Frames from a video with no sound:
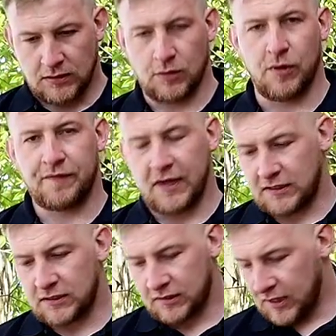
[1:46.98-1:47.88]
So with
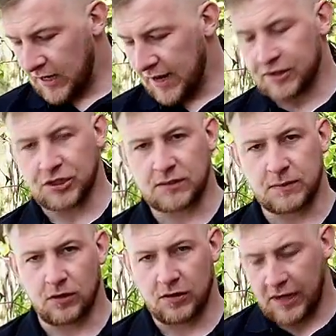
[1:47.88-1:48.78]
this, the leg
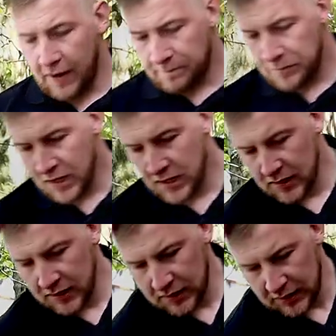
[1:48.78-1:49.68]
adjustment on here,
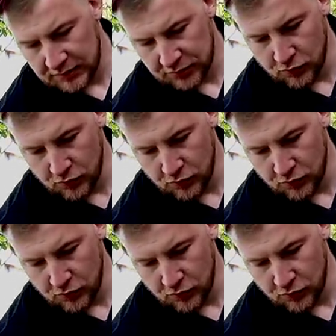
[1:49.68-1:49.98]
it's